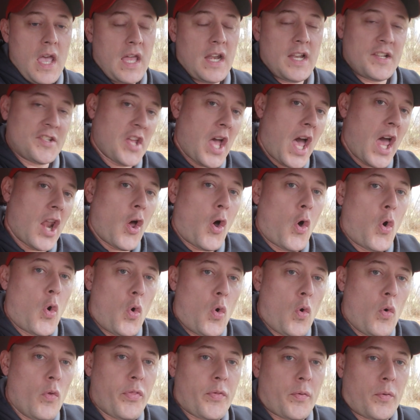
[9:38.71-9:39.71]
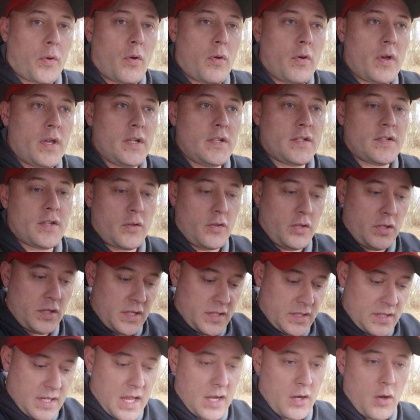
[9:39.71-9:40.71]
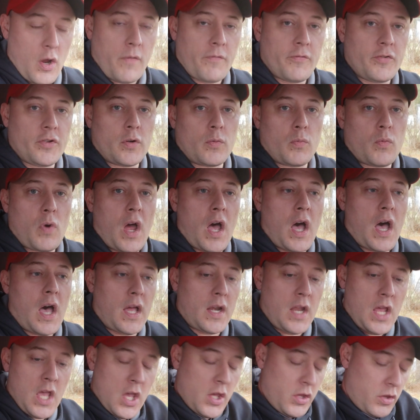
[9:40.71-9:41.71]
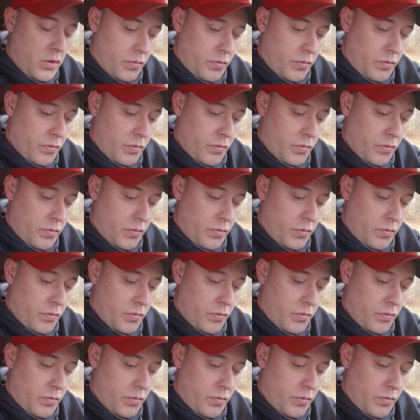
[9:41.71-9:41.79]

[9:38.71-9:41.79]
And it's got a hole through it, so you just set it over your rod,